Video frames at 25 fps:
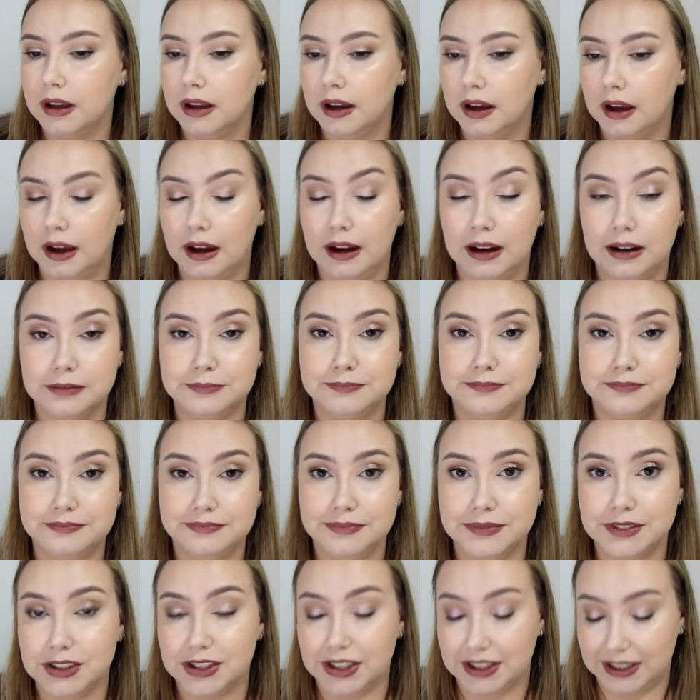
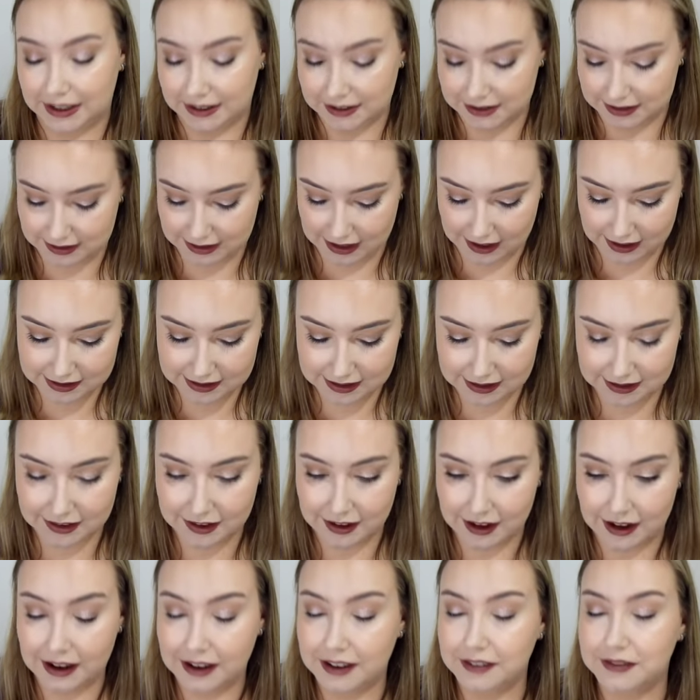So yes, as
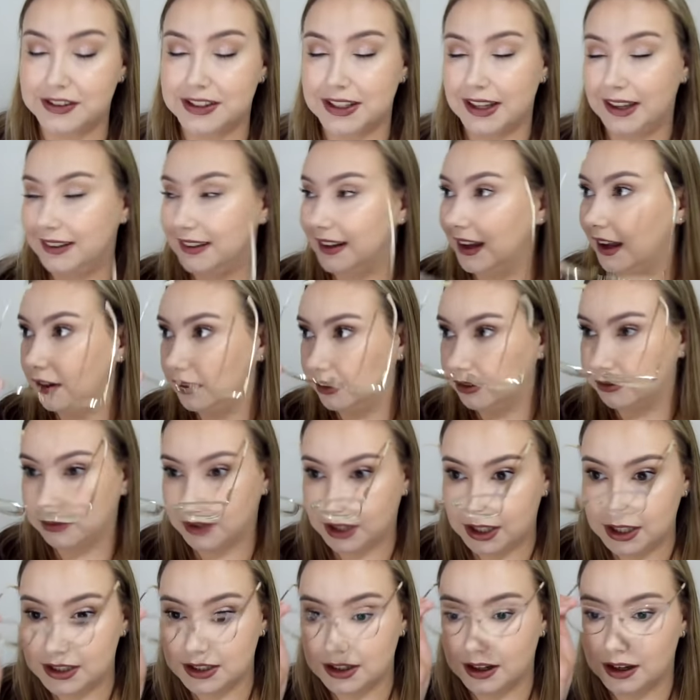I have said now
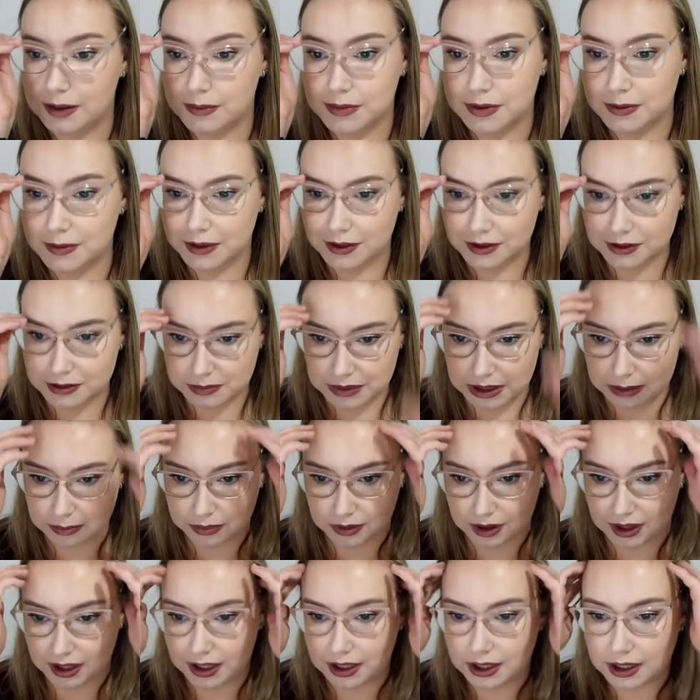3 times, because my
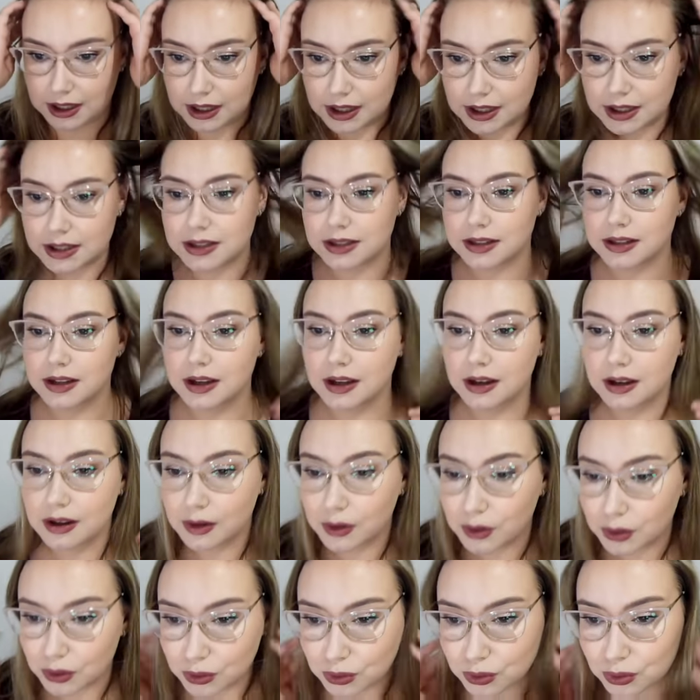brain is
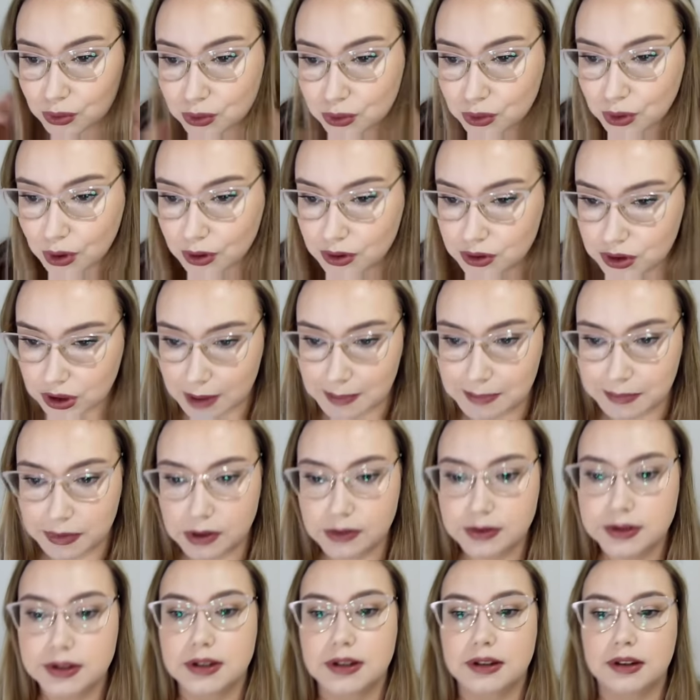so
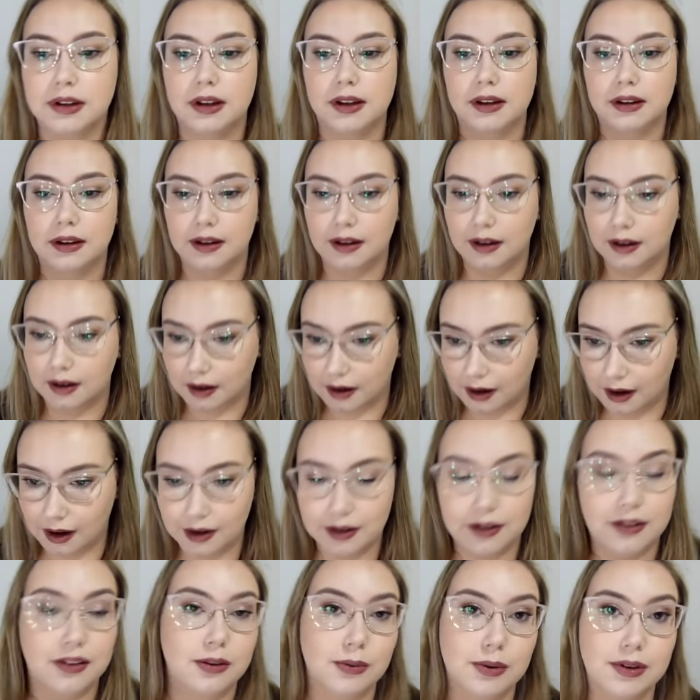jumbled, I don't
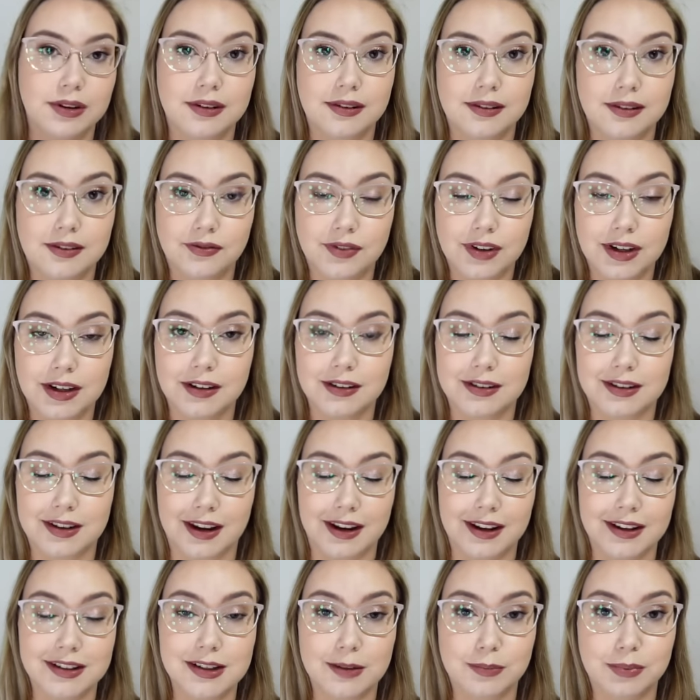know what this video is going to
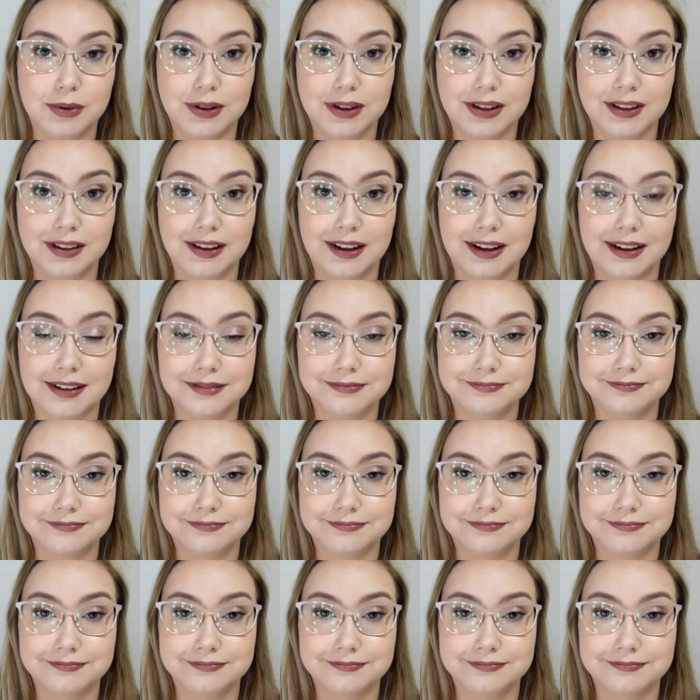end up looking like.